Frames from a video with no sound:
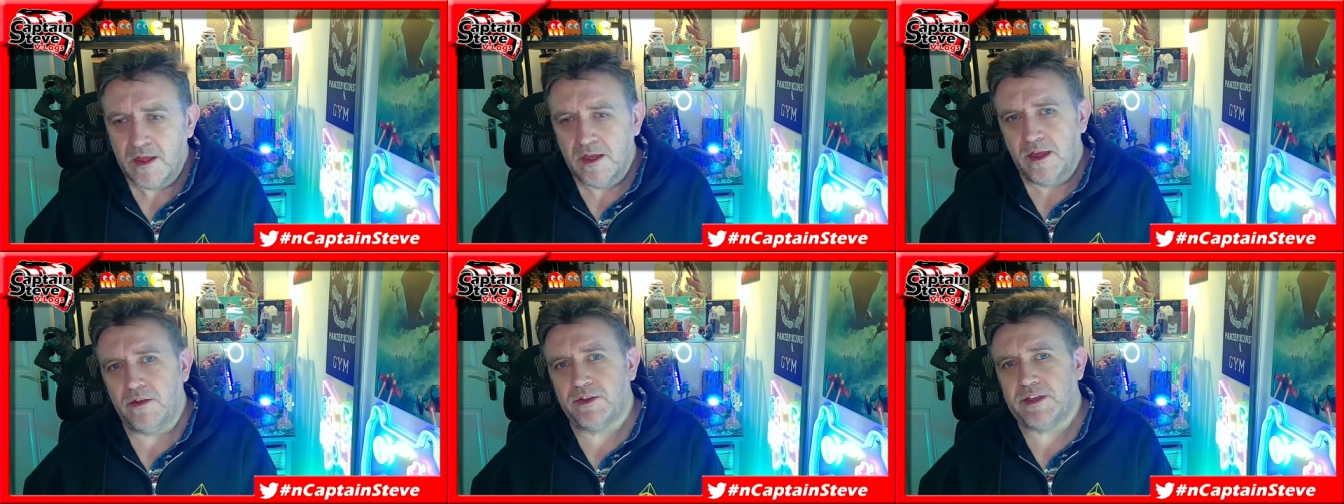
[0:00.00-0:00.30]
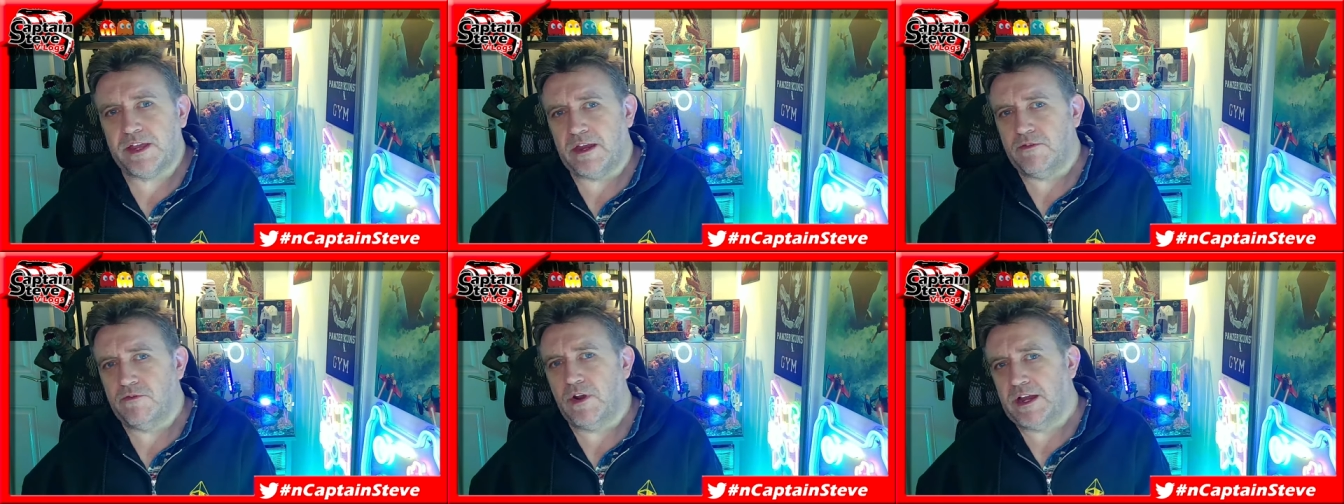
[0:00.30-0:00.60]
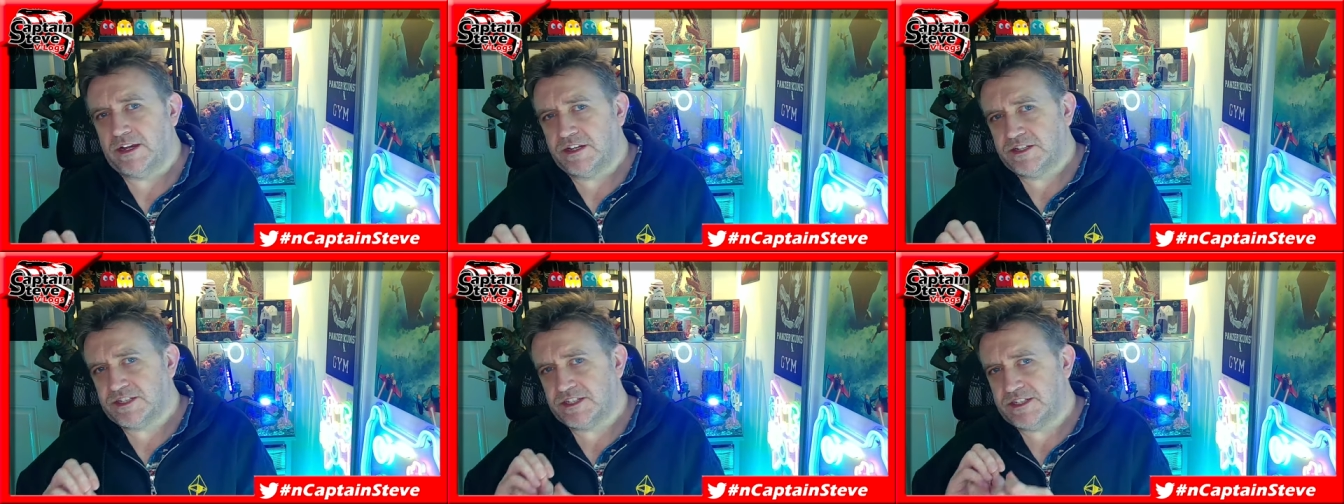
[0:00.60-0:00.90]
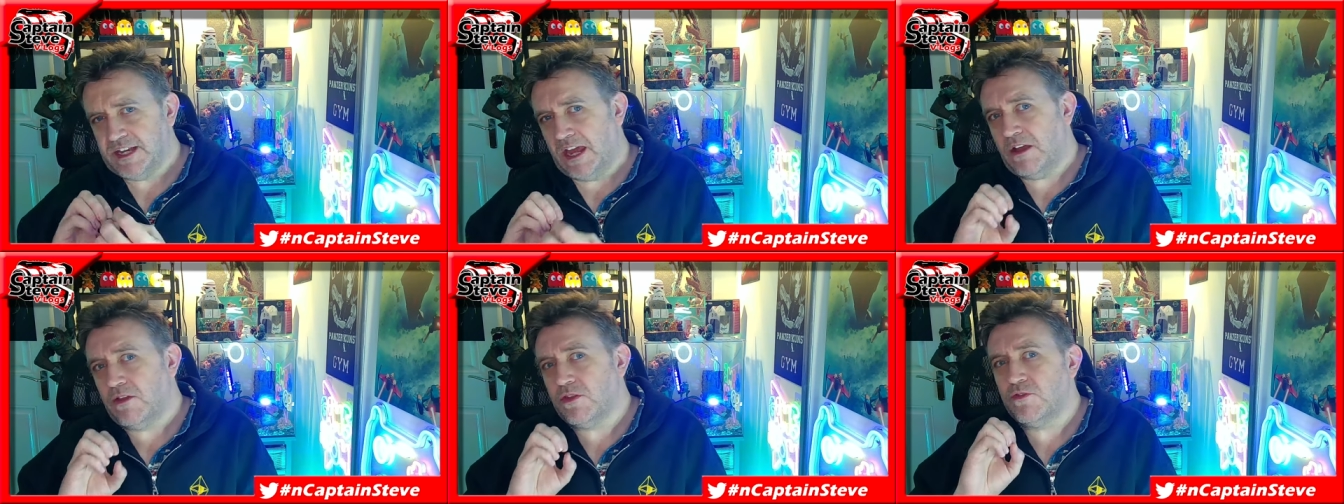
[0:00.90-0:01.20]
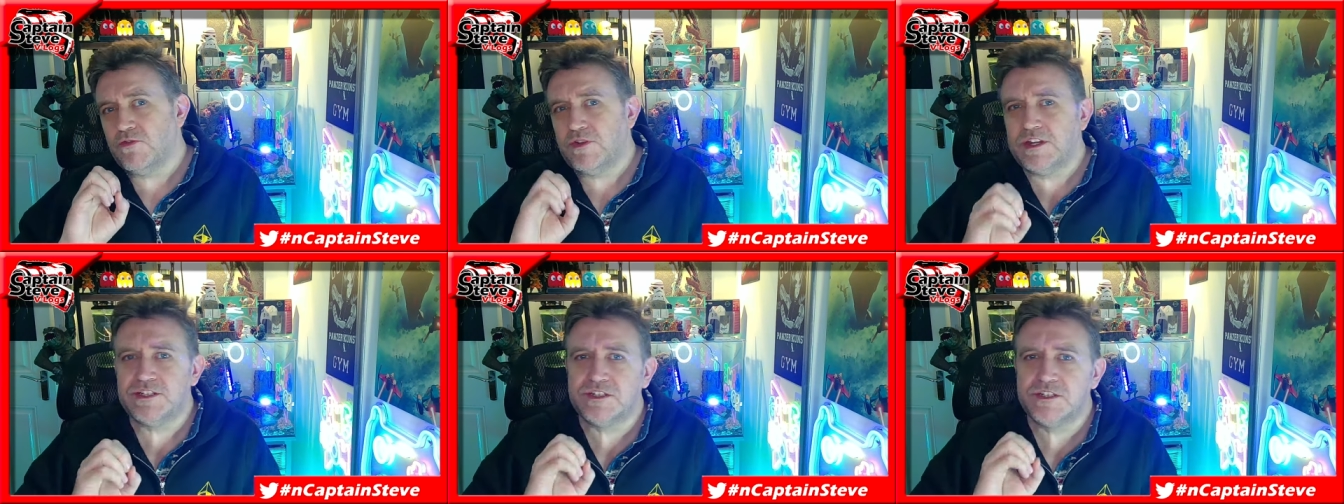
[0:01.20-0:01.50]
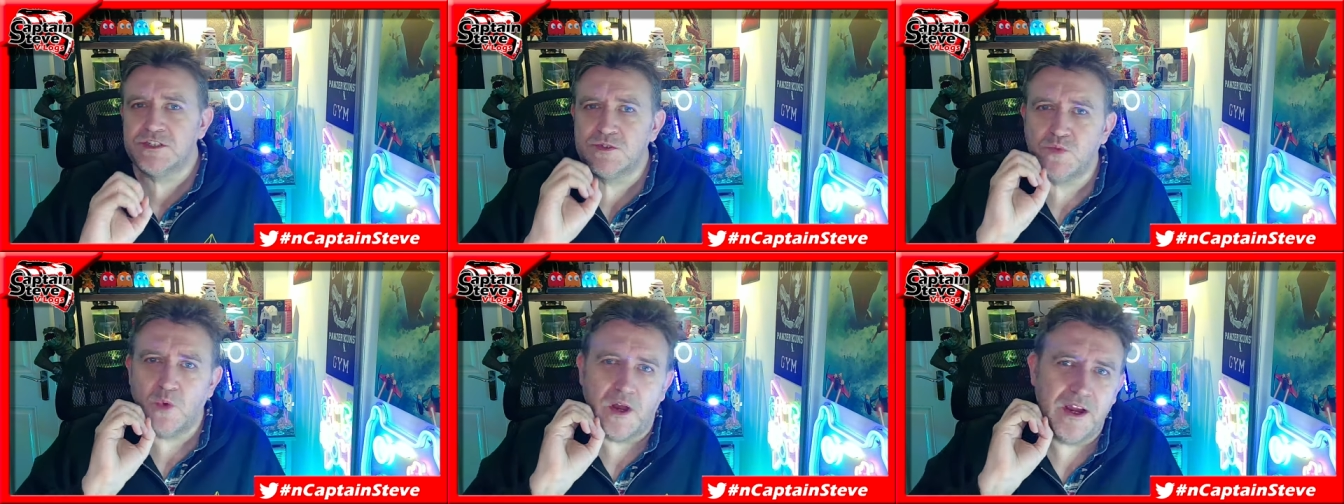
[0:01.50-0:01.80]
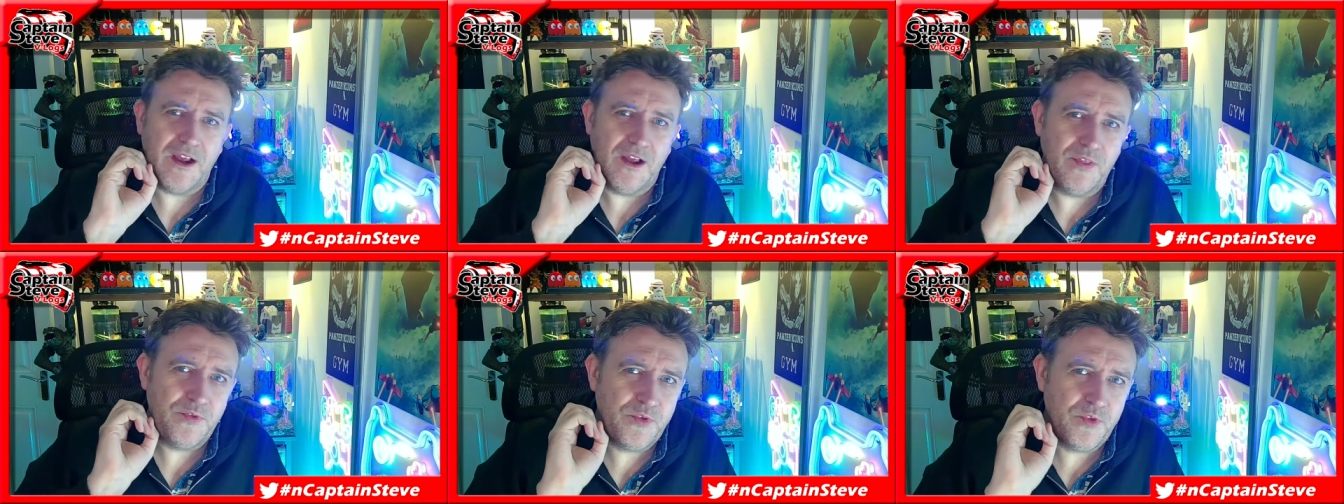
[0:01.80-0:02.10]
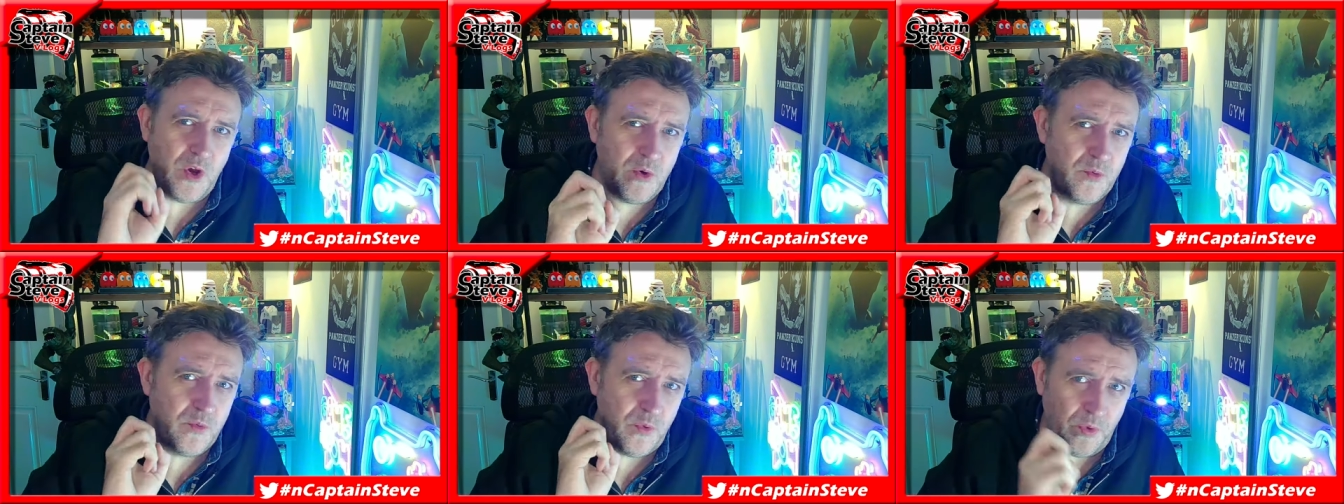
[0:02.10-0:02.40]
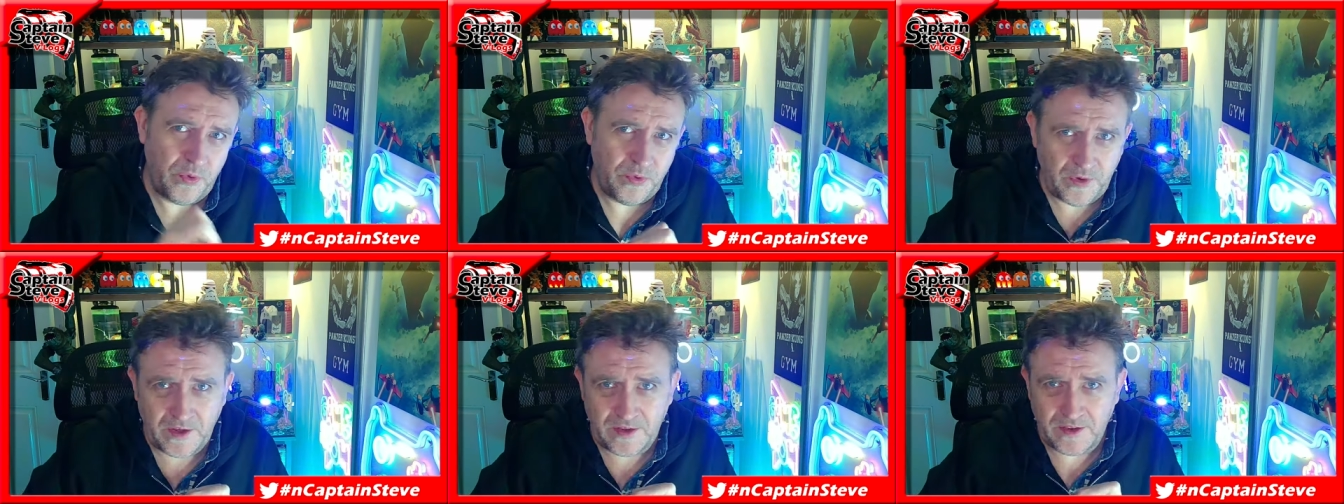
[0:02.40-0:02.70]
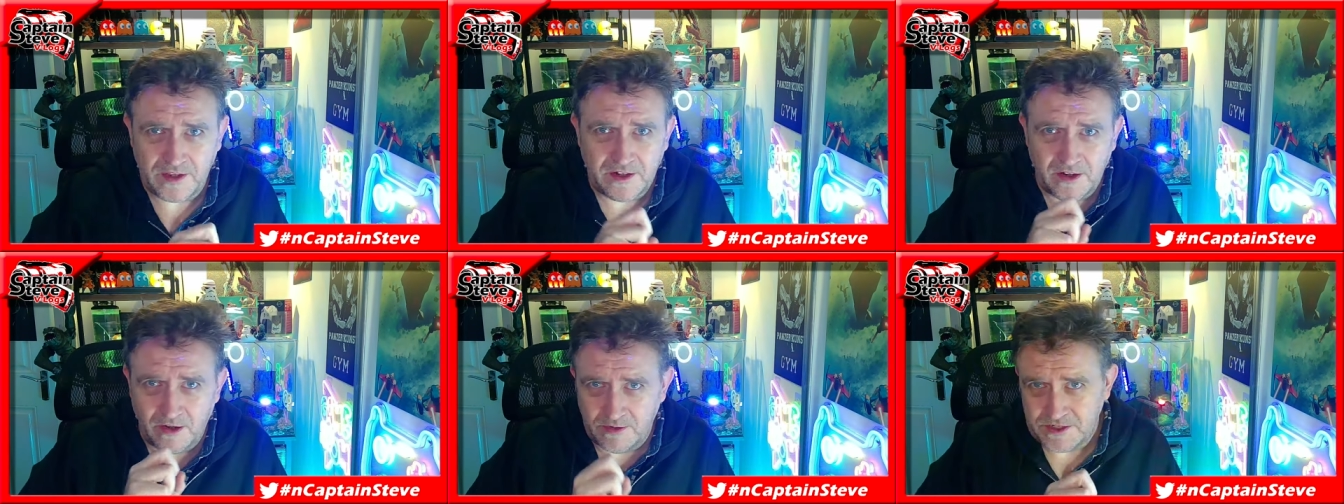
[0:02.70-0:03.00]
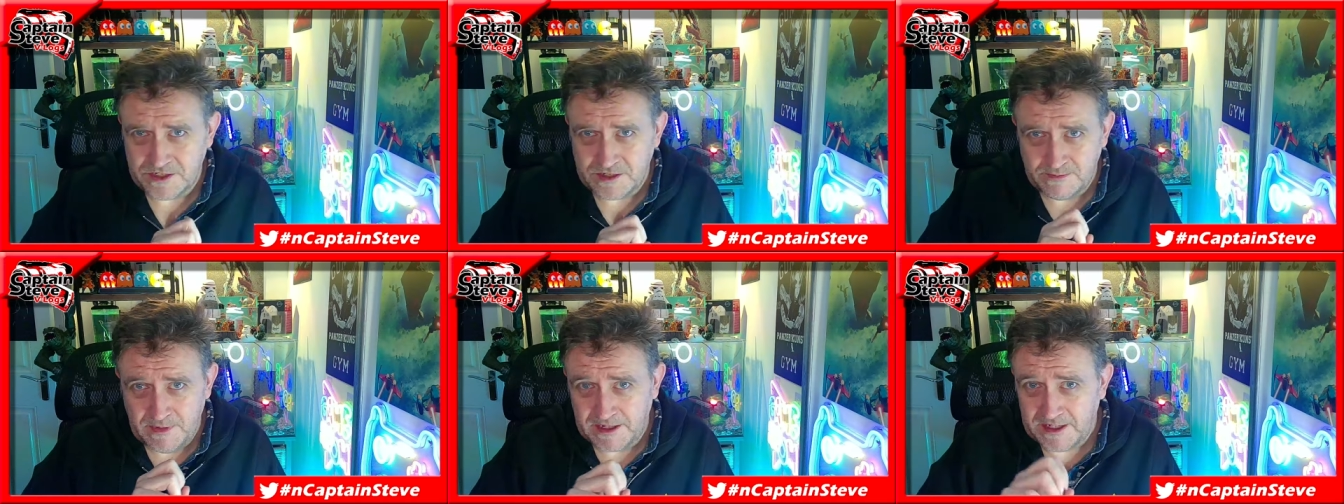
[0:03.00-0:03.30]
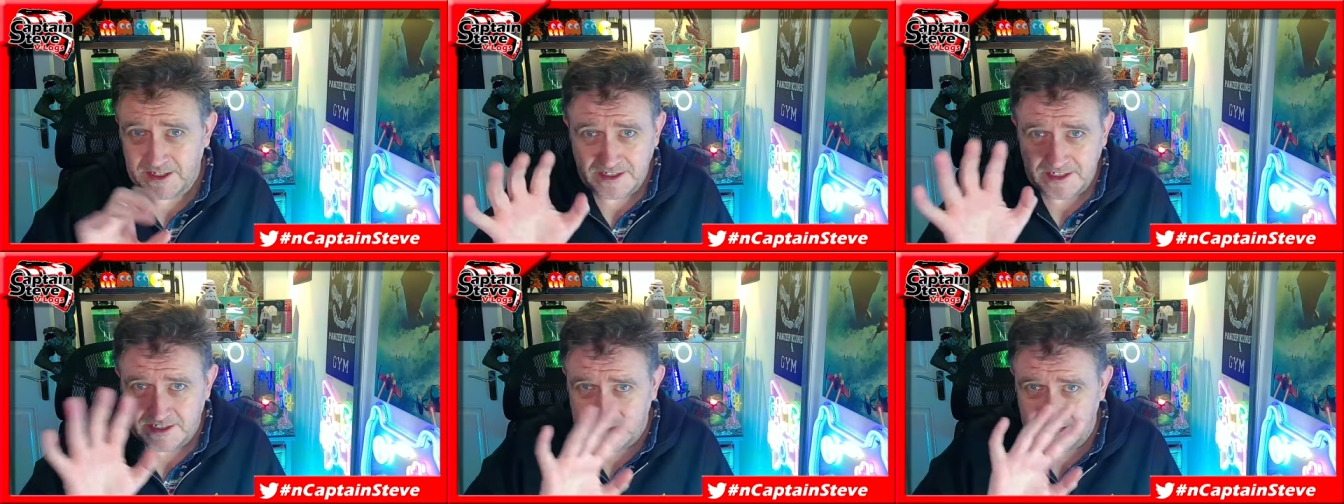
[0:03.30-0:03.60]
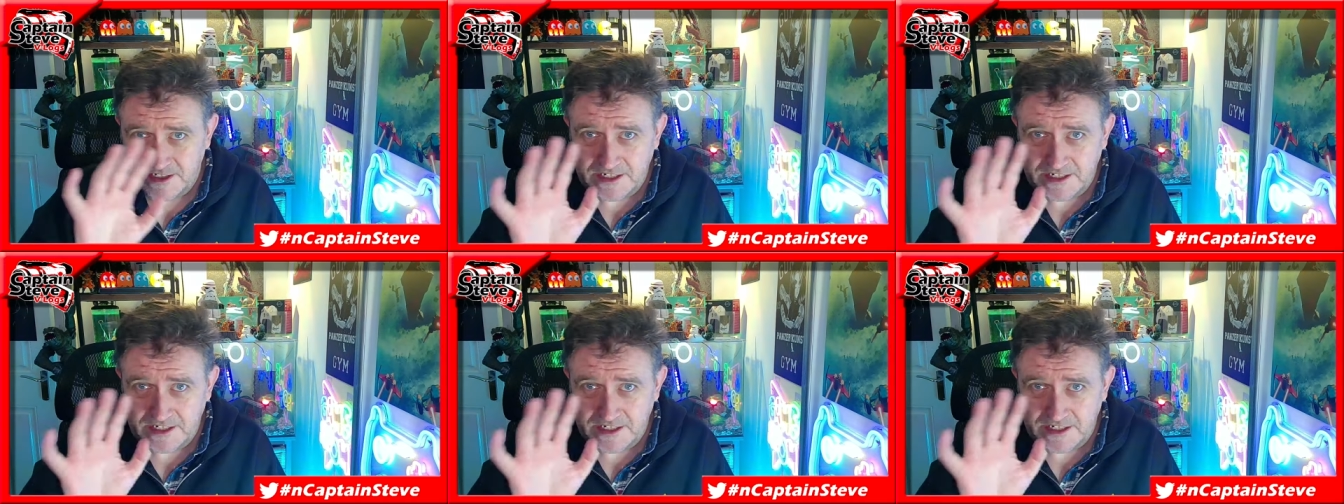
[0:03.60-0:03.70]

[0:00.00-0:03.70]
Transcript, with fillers: Okay, right, so now the reasons why I don't think they're going to make it in,